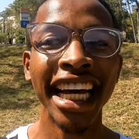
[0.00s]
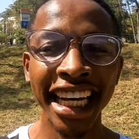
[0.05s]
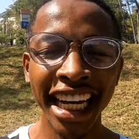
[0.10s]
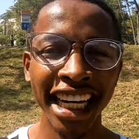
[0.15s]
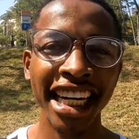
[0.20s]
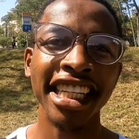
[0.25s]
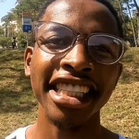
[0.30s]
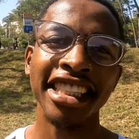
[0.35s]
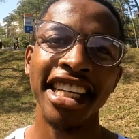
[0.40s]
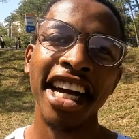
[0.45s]

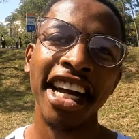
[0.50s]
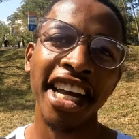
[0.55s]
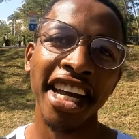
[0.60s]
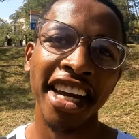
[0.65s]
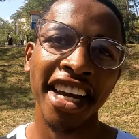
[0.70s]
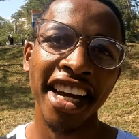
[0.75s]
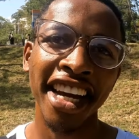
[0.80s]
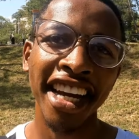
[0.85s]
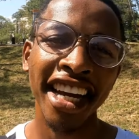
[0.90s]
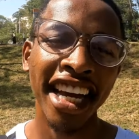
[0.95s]
get inside
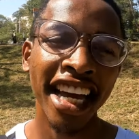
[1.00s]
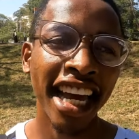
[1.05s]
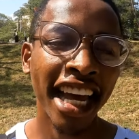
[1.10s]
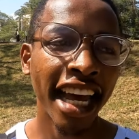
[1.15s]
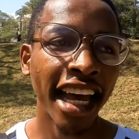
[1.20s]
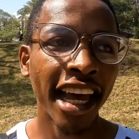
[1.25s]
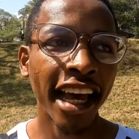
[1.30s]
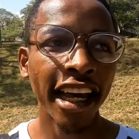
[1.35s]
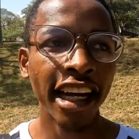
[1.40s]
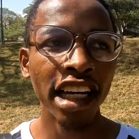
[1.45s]
here.
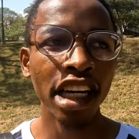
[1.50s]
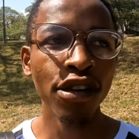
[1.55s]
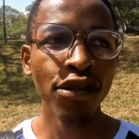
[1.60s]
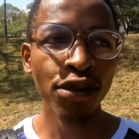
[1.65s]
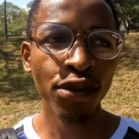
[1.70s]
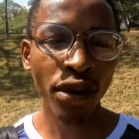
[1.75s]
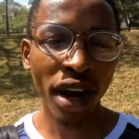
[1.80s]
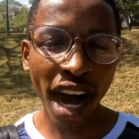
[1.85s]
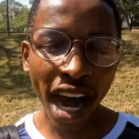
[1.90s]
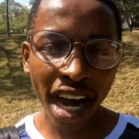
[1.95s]
Okay. And
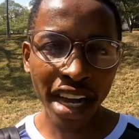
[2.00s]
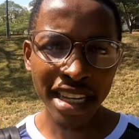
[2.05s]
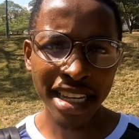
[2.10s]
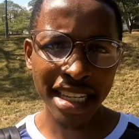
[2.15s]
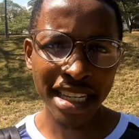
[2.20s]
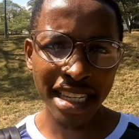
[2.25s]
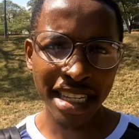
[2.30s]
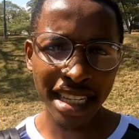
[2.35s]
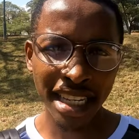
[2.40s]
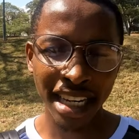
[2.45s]
if you
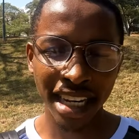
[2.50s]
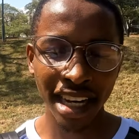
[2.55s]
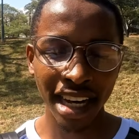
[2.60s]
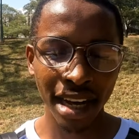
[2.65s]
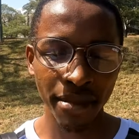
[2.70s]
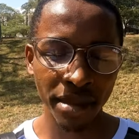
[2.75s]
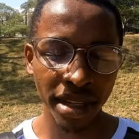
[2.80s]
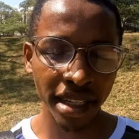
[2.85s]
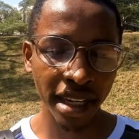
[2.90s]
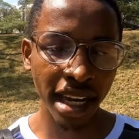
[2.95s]
ask,
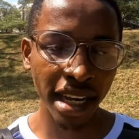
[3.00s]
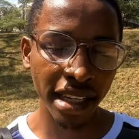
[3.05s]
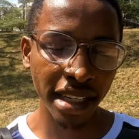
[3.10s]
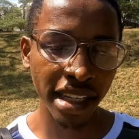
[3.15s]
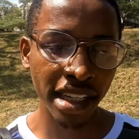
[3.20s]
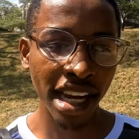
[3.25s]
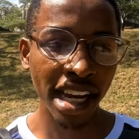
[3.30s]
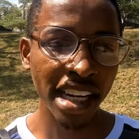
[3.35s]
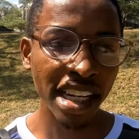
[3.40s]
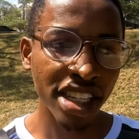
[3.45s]
I mean,
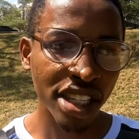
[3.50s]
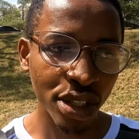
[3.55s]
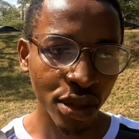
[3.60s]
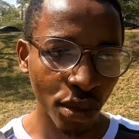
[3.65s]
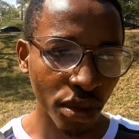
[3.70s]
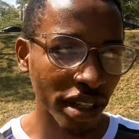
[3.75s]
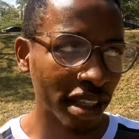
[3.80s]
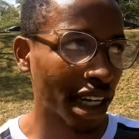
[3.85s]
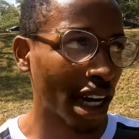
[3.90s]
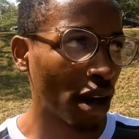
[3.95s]
any any
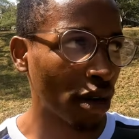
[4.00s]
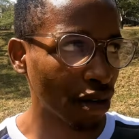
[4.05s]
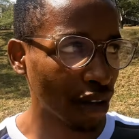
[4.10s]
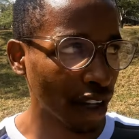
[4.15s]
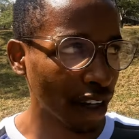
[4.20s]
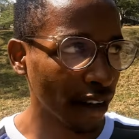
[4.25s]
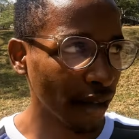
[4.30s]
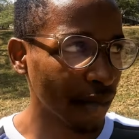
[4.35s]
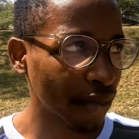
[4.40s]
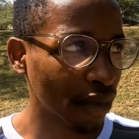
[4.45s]
student out
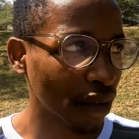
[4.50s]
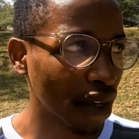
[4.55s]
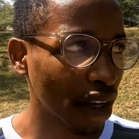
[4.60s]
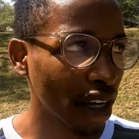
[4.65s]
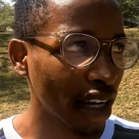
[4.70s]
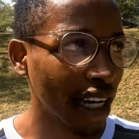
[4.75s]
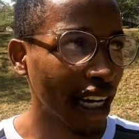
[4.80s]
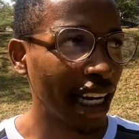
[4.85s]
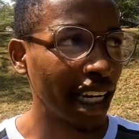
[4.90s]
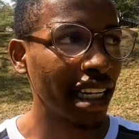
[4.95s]
there
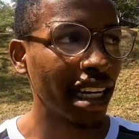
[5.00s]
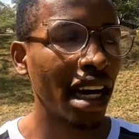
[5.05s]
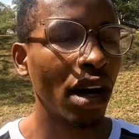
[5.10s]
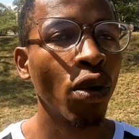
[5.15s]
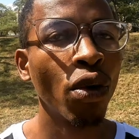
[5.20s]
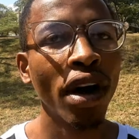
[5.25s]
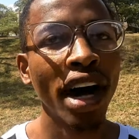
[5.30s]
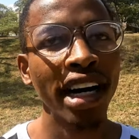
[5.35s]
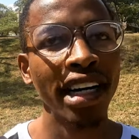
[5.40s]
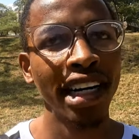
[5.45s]
in
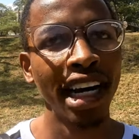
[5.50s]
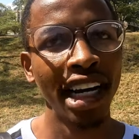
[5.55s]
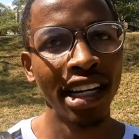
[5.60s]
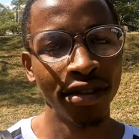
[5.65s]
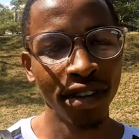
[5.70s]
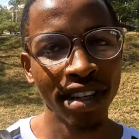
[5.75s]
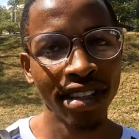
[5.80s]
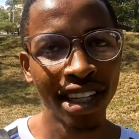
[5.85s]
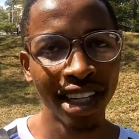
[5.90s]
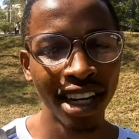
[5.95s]
who are in
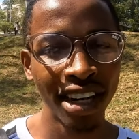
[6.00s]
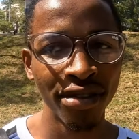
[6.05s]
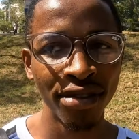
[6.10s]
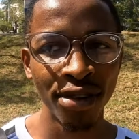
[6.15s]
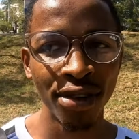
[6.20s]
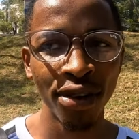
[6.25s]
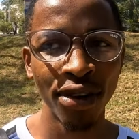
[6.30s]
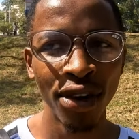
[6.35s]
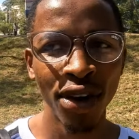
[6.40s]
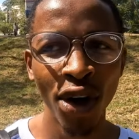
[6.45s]
advanced
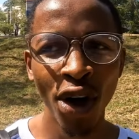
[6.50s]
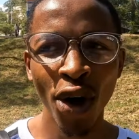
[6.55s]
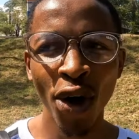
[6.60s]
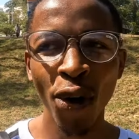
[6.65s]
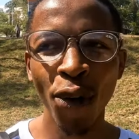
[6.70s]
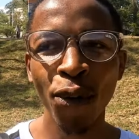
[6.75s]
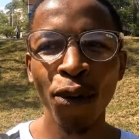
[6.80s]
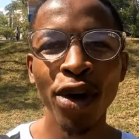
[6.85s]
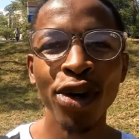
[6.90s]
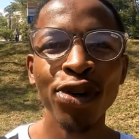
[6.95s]
level,
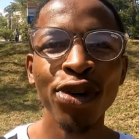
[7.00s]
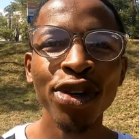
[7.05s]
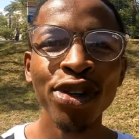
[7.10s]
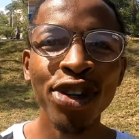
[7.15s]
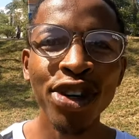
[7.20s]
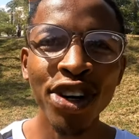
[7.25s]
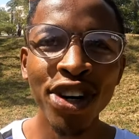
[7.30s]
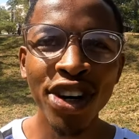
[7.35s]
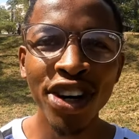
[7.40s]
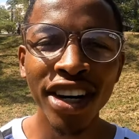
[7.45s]
where do
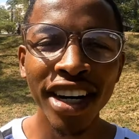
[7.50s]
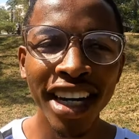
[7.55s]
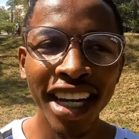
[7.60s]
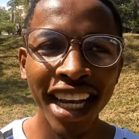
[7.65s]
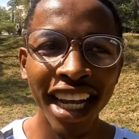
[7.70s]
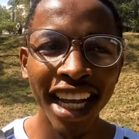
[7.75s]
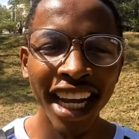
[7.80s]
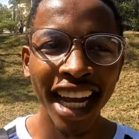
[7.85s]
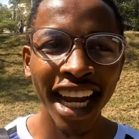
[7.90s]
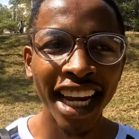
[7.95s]
you go?
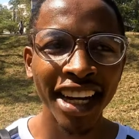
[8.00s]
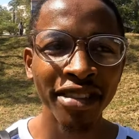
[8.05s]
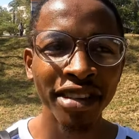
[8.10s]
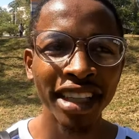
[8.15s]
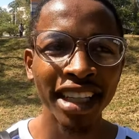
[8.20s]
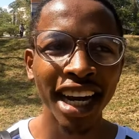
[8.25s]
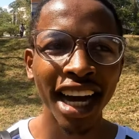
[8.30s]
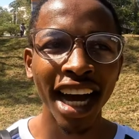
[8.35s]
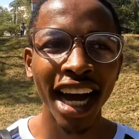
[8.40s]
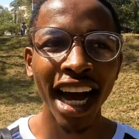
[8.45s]

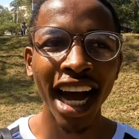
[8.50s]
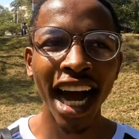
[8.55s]
And